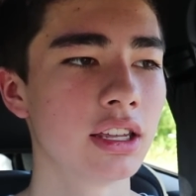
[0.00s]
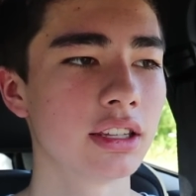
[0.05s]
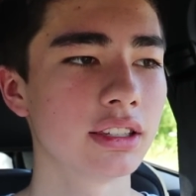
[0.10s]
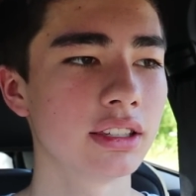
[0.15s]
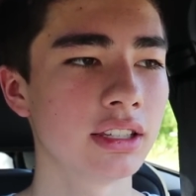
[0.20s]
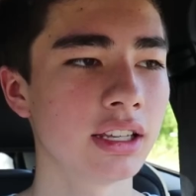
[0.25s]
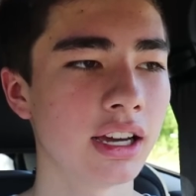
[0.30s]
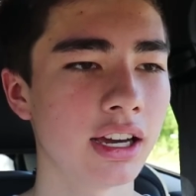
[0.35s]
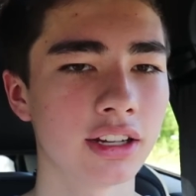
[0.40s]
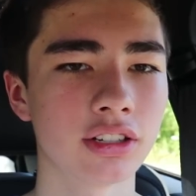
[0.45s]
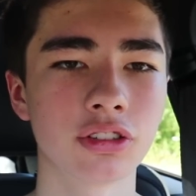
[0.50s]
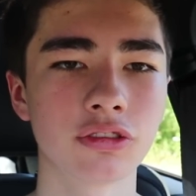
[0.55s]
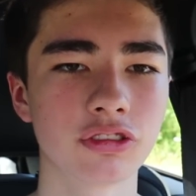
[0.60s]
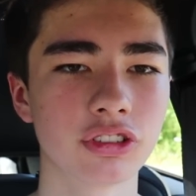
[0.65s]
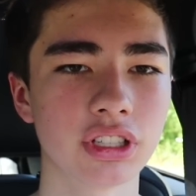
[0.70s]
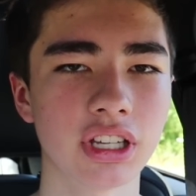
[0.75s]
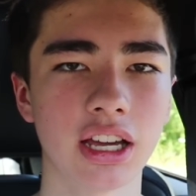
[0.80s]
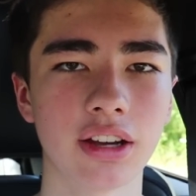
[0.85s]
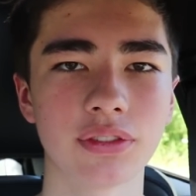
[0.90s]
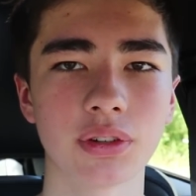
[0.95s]
yeah, I don't
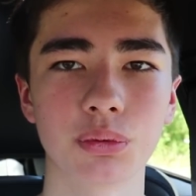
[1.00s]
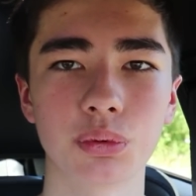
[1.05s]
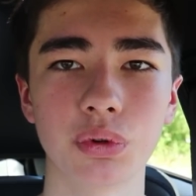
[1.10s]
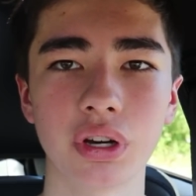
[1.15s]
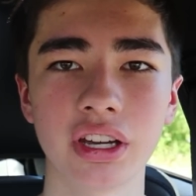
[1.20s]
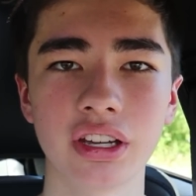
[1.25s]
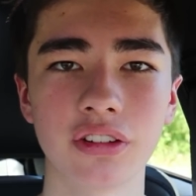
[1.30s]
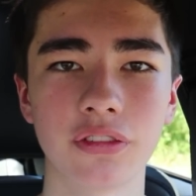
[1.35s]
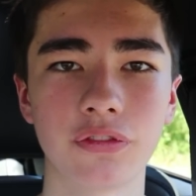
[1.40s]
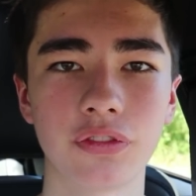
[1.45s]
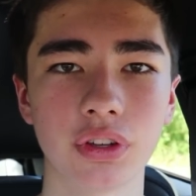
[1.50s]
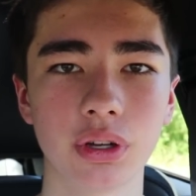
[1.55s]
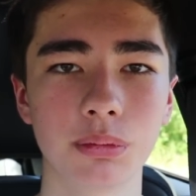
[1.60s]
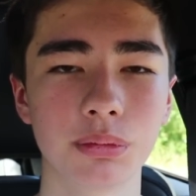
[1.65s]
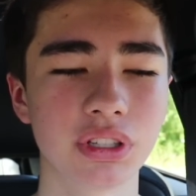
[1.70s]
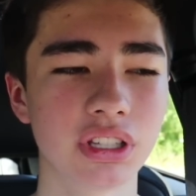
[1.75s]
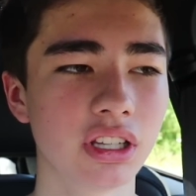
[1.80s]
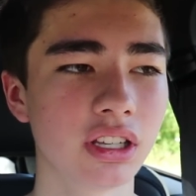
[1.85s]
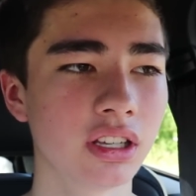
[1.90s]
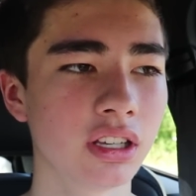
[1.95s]
really have a way of
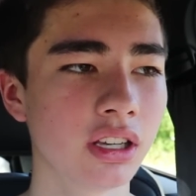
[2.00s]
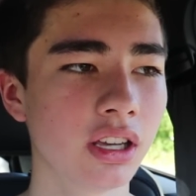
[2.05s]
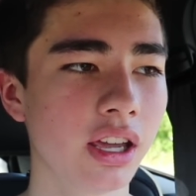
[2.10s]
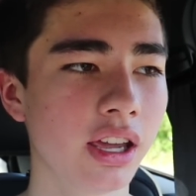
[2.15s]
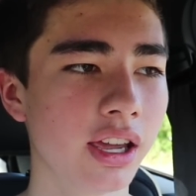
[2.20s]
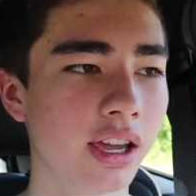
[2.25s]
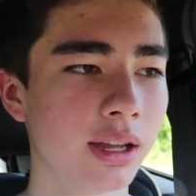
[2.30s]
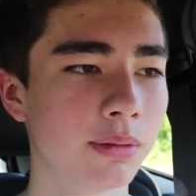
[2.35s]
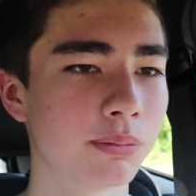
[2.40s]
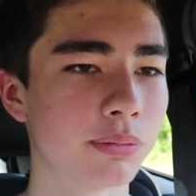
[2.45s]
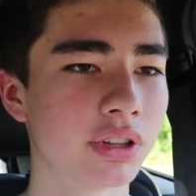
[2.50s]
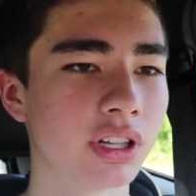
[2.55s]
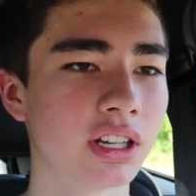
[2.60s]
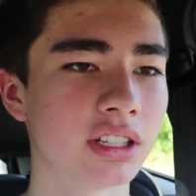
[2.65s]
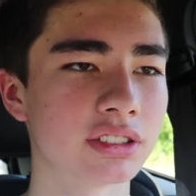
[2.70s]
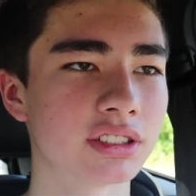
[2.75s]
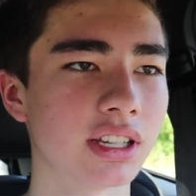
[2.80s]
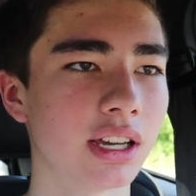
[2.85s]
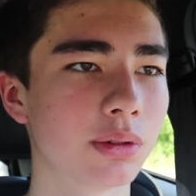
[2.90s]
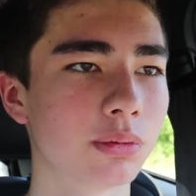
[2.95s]
filming it, and
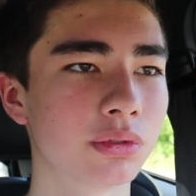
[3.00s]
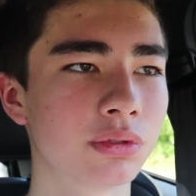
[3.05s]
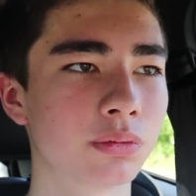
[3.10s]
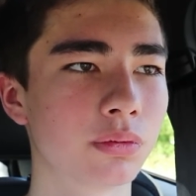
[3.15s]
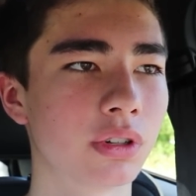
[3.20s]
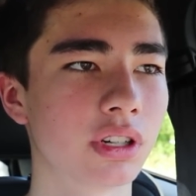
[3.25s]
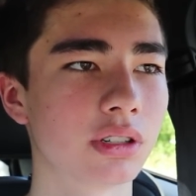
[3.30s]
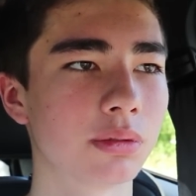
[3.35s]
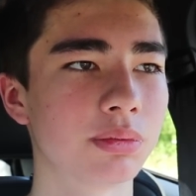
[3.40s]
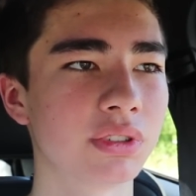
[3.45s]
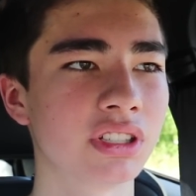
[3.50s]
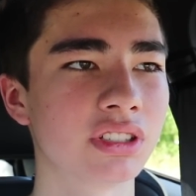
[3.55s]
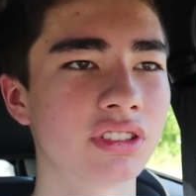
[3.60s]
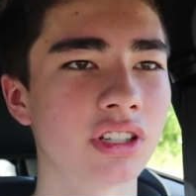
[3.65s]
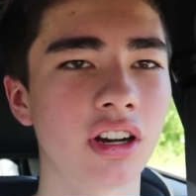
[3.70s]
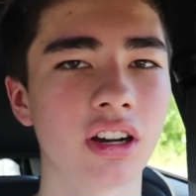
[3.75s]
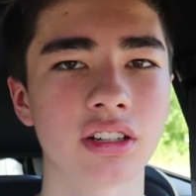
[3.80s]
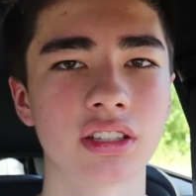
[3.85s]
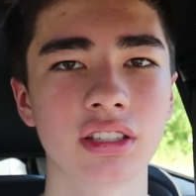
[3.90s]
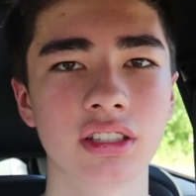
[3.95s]
plus I wouldn't want to be
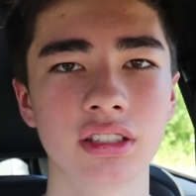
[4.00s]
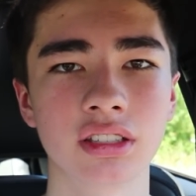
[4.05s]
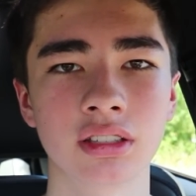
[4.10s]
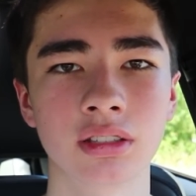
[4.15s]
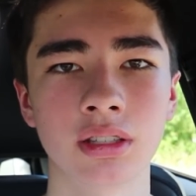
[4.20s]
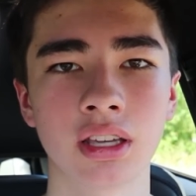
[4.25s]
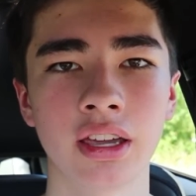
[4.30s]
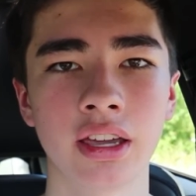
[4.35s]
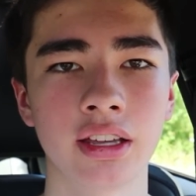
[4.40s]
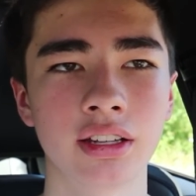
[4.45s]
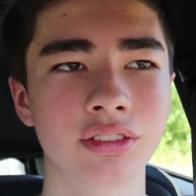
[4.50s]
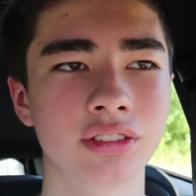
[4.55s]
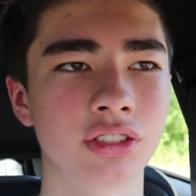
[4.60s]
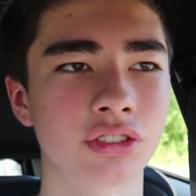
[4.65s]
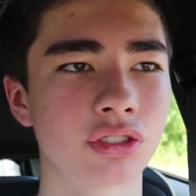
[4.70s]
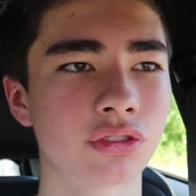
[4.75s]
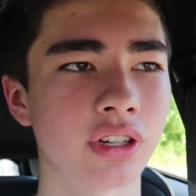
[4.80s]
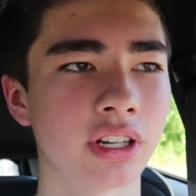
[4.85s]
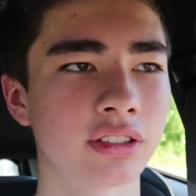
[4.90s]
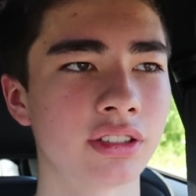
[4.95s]
talking and
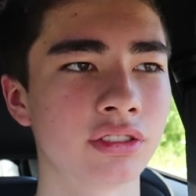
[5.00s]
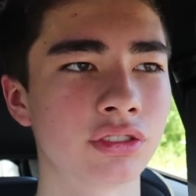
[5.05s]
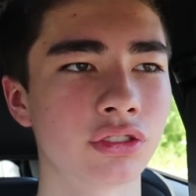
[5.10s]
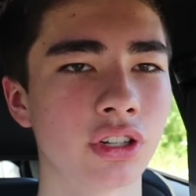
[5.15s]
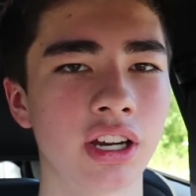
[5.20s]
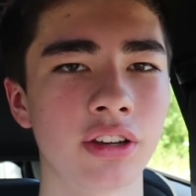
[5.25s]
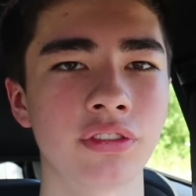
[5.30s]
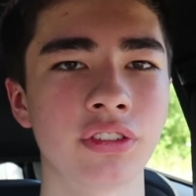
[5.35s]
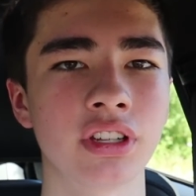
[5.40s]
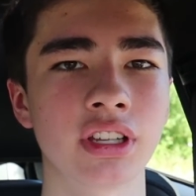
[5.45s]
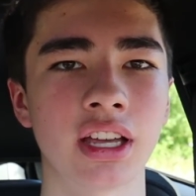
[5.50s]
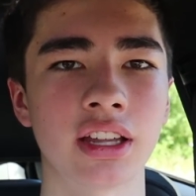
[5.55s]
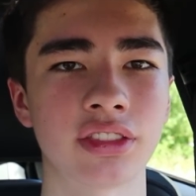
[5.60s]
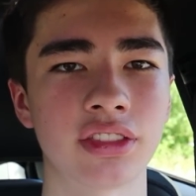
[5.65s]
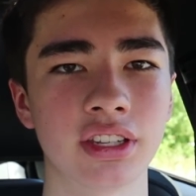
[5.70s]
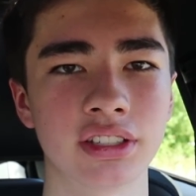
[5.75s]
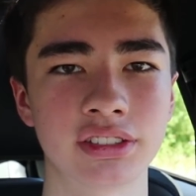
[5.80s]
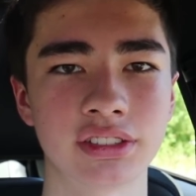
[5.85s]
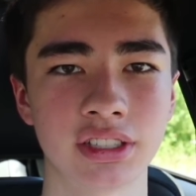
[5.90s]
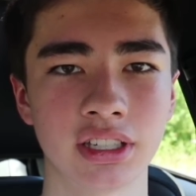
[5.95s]
distracted driving
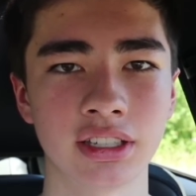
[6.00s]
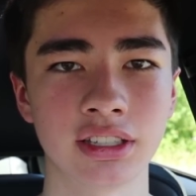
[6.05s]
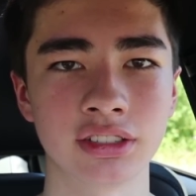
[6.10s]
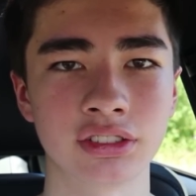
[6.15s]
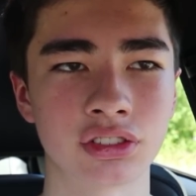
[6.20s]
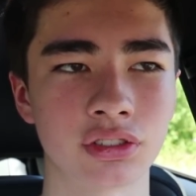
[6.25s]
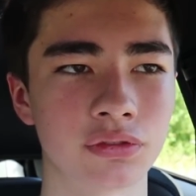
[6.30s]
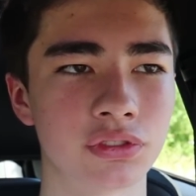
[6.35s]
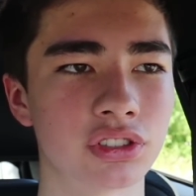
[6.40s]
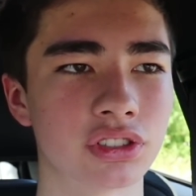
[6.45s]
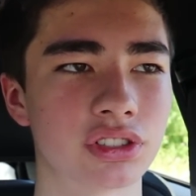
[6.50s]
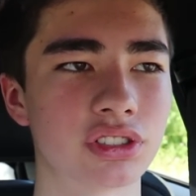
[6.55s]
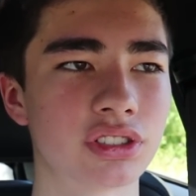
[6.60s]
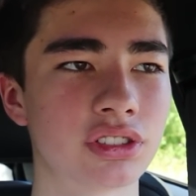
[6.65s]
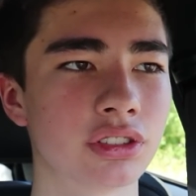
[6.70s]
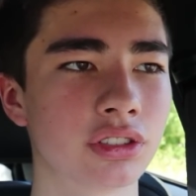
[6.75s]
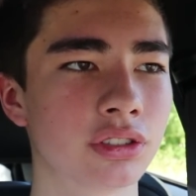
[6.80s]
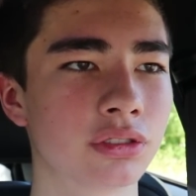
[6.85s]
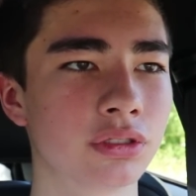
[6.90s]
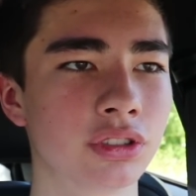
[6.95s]
at this age of just
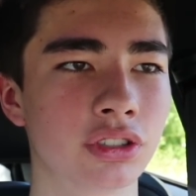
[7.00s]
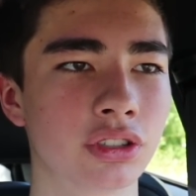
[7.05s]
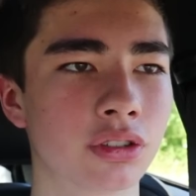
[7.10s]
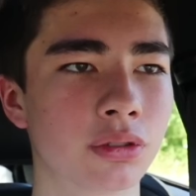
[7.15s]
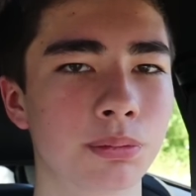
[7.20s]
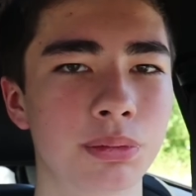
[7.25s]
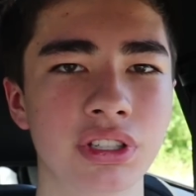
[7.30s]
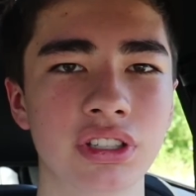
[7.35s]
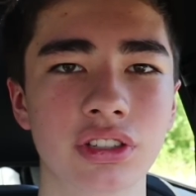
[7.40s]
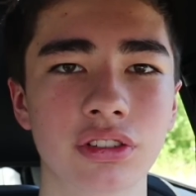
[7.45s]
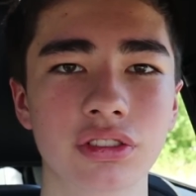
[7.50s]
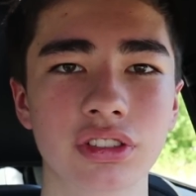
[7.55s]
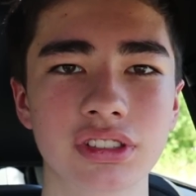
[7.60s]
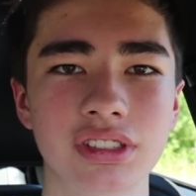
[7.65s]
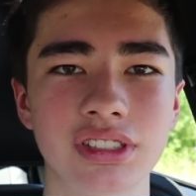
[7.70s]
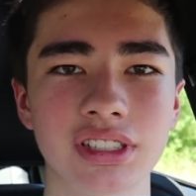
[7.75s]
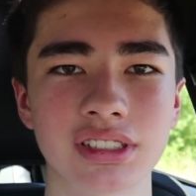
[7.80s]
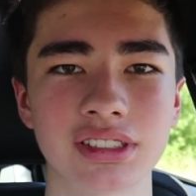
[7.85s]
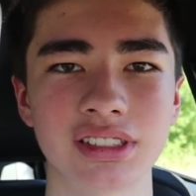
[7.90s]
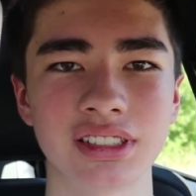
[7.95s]
still, you know, being only
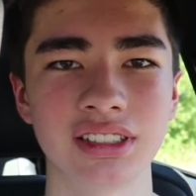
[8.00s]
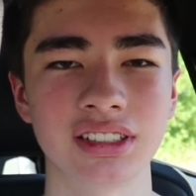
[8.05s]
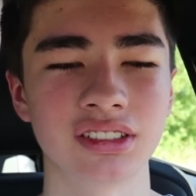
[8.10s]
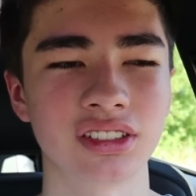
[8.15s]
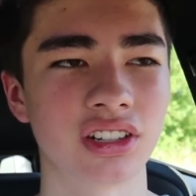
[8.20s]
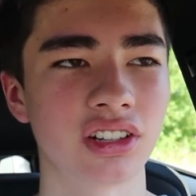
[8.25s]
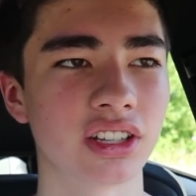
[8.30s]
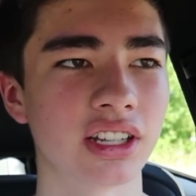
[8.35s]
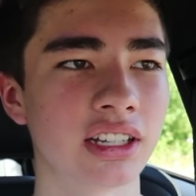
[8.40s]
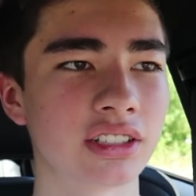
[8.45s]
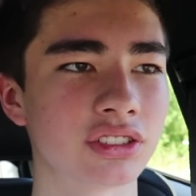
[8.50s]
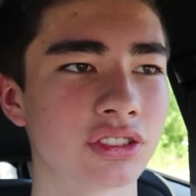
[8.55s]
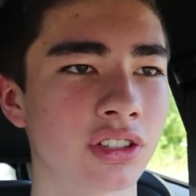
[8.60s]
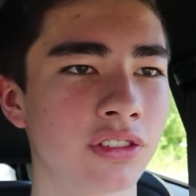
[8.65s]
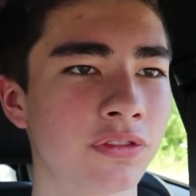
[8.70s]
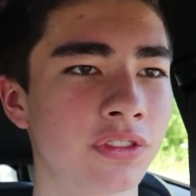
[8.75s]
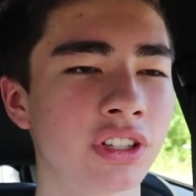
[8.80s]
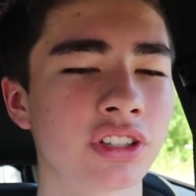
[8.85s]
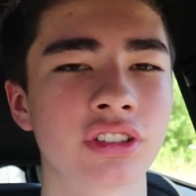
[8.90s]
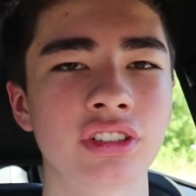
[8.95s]
16 and all that, so
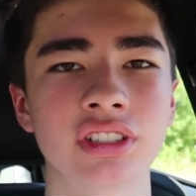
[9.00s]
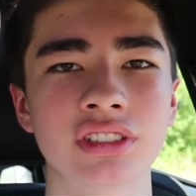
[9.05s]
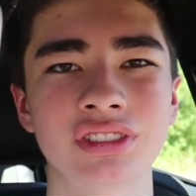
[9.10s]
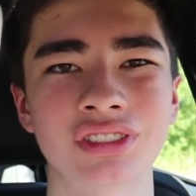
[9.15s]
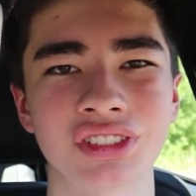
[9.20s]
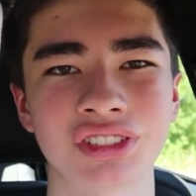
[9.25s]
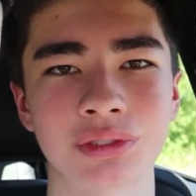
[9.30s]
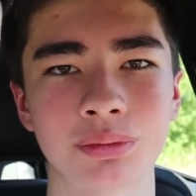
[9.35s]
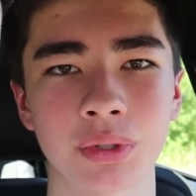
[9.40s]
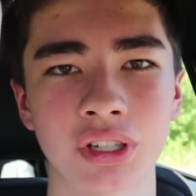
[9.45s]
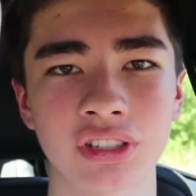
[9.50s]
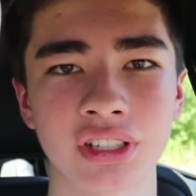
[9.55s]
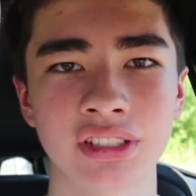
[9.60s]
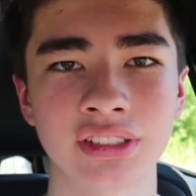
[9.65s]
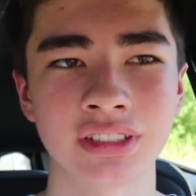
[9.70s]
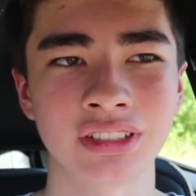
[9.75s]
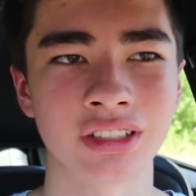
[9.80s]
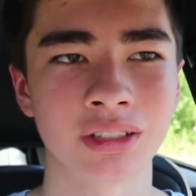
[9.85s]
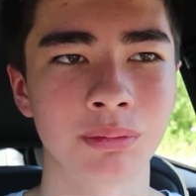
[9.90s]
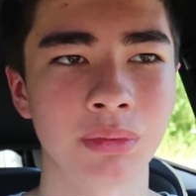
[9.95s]
I figured it's the smart
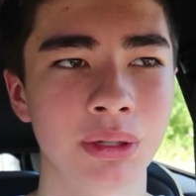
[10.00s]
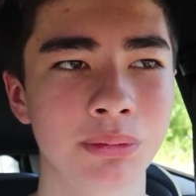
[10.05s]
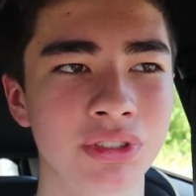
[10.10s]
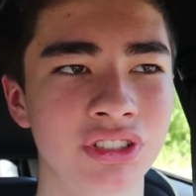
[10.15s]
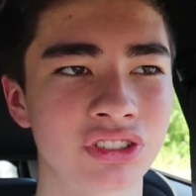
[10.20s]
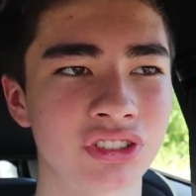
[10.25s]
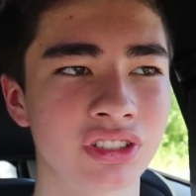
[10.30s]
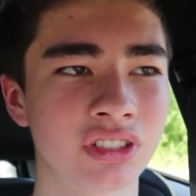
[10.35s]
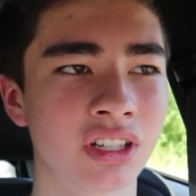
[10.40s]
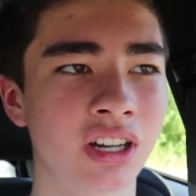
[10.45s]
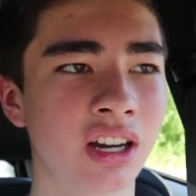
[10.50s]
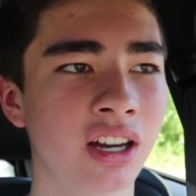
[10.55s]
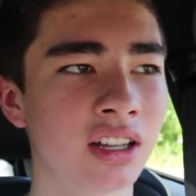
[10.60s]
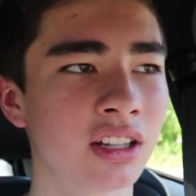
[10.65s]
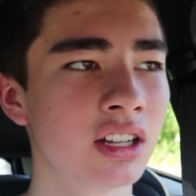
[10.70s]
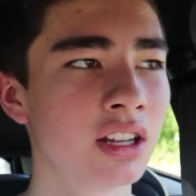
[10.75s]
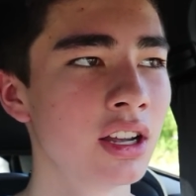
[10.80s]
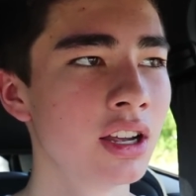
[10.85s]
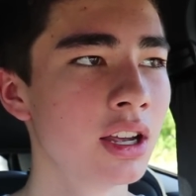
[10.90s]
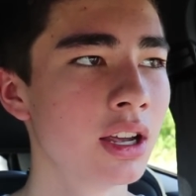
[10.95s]
idea to maybe just not.